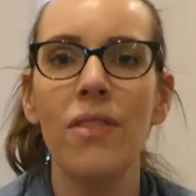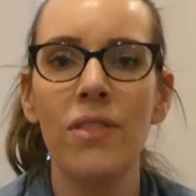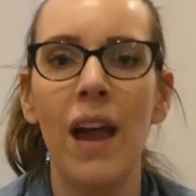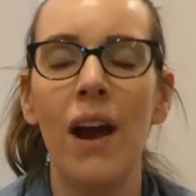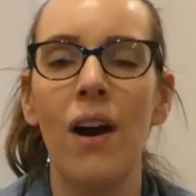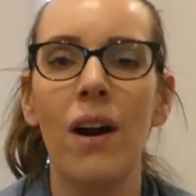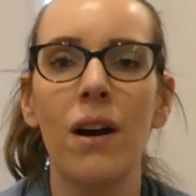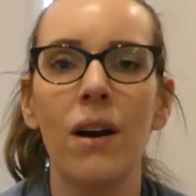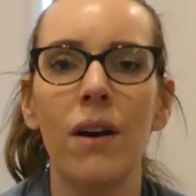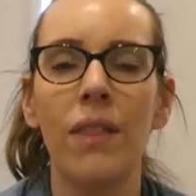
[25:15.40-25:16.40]

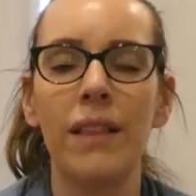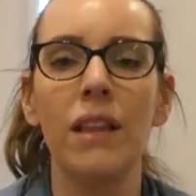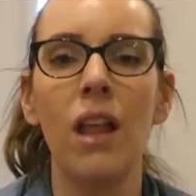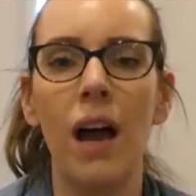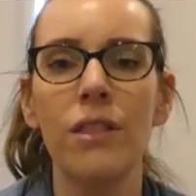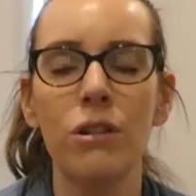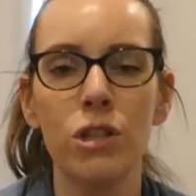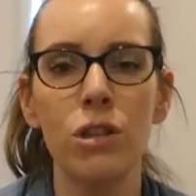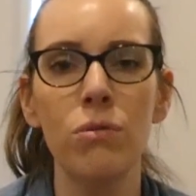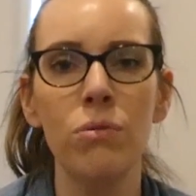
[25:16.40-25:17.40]
their, like there's
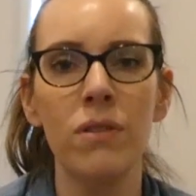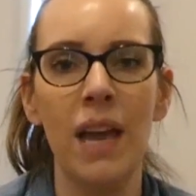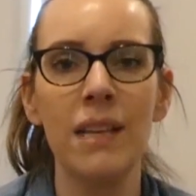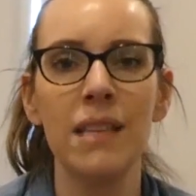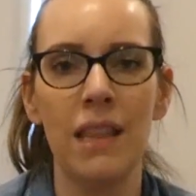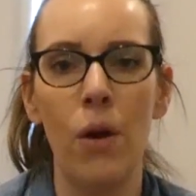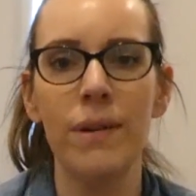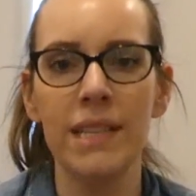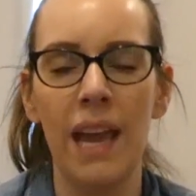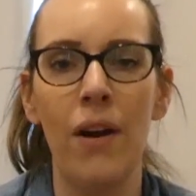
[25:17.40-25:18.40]
2 things that they
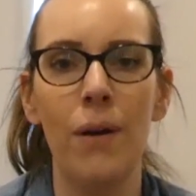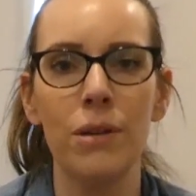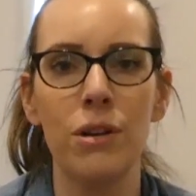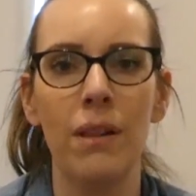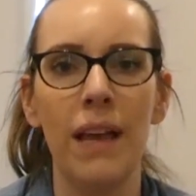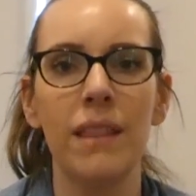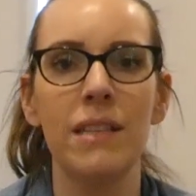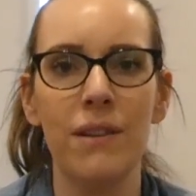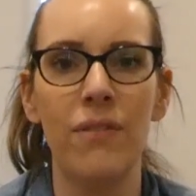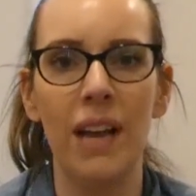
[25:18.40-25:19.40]
always carry, which are like the
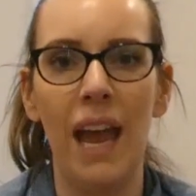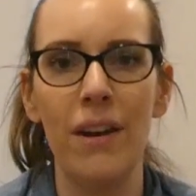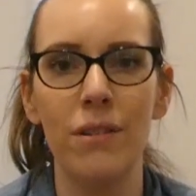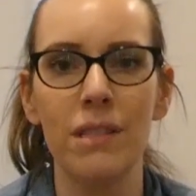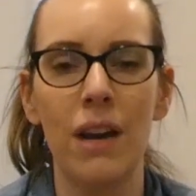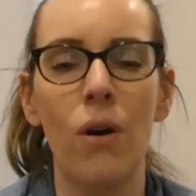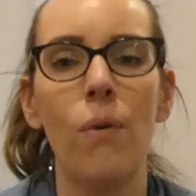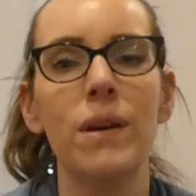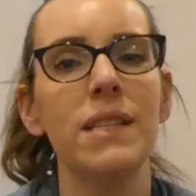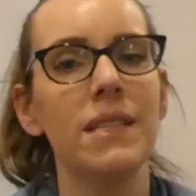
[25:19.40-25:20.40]
different candles that are
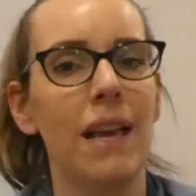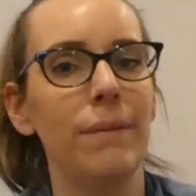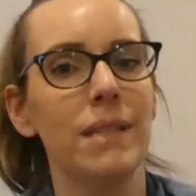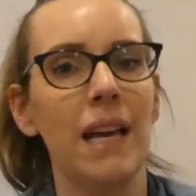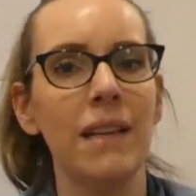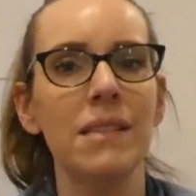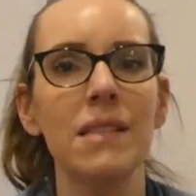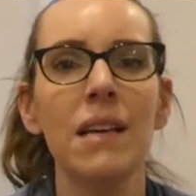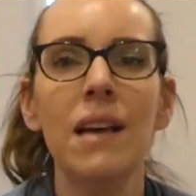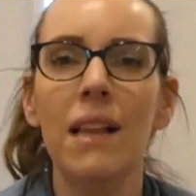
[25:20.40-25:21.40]
always the same
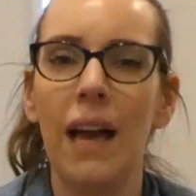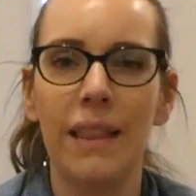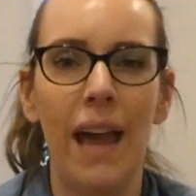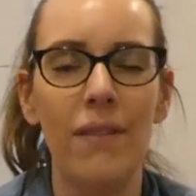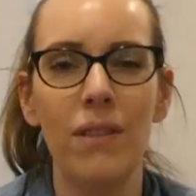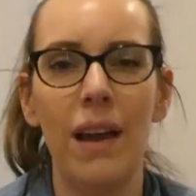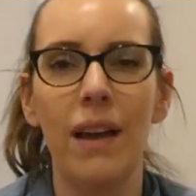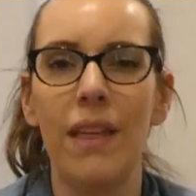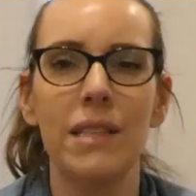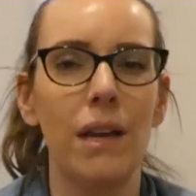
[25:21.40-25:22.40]
scents. Like they have like,
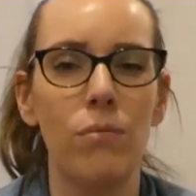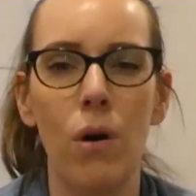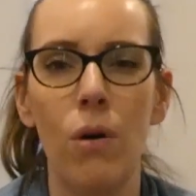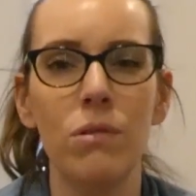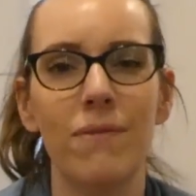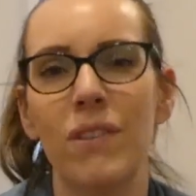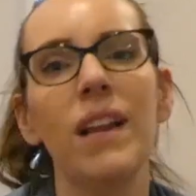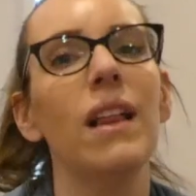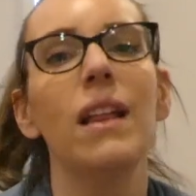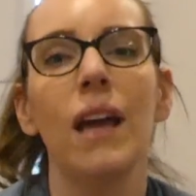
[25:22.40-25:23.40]
I think it's like rose and
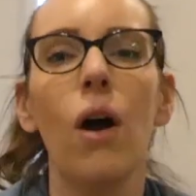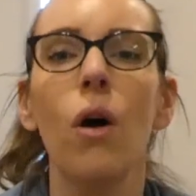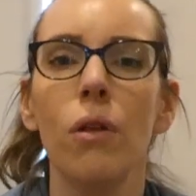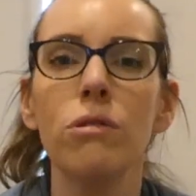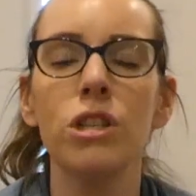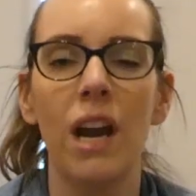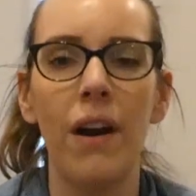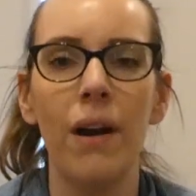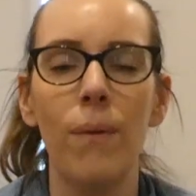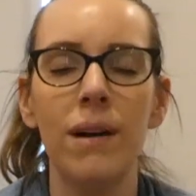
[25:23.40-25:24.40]
vanilla, like all those
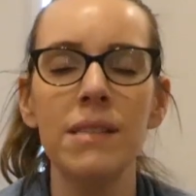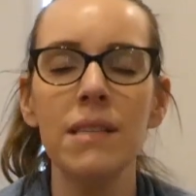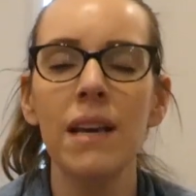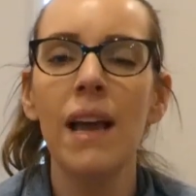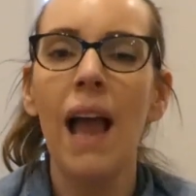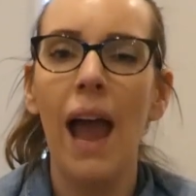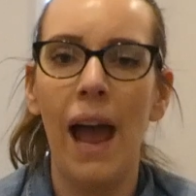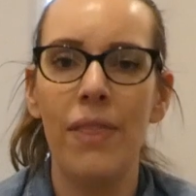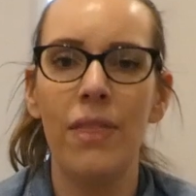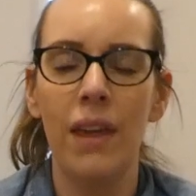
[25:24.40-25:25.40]
generic ones.
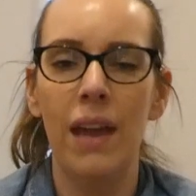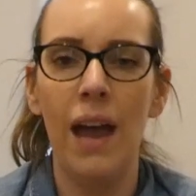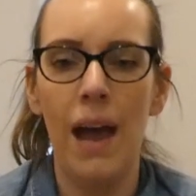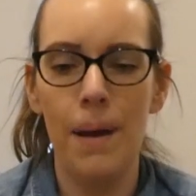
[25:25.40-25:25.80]
And the